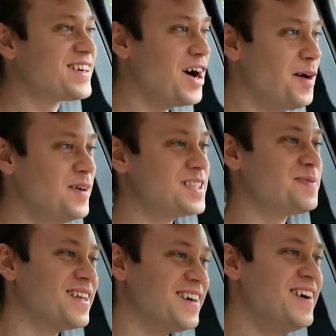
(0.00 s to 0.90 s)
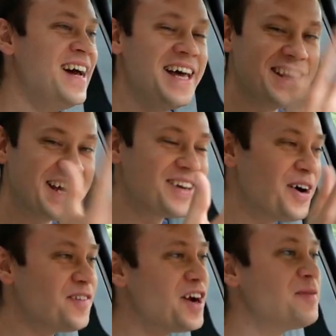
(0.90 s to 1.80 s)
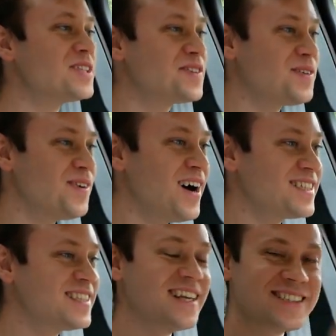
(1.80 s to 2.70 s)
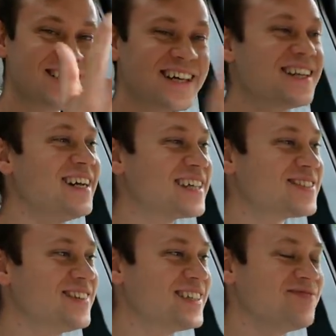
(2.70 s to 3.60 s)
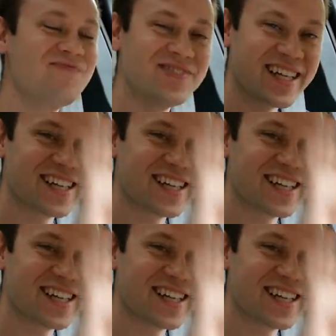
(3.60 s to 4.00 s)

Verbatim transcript: comments below. Thank you all very much for watching. I'll see you on the next one. Take